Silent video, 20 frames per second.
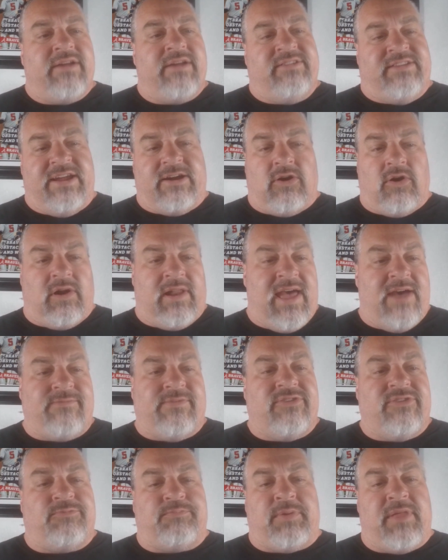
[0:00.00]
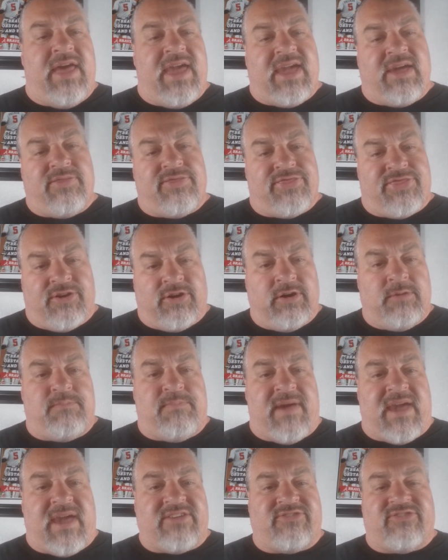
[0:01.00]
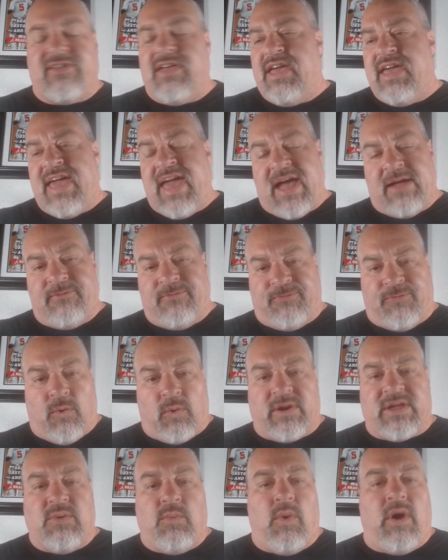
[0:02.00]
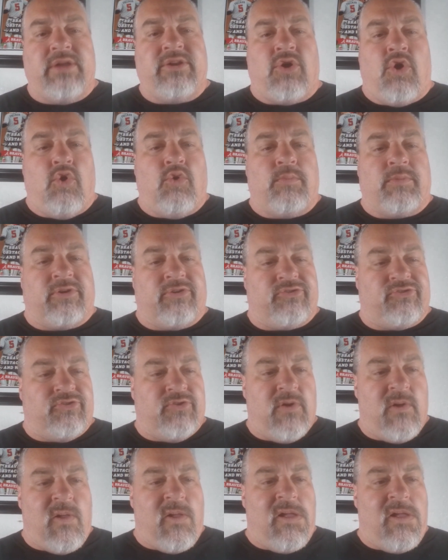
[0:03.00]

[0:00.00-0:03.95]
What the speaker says: Darrell Evans playing third base had 41 homers.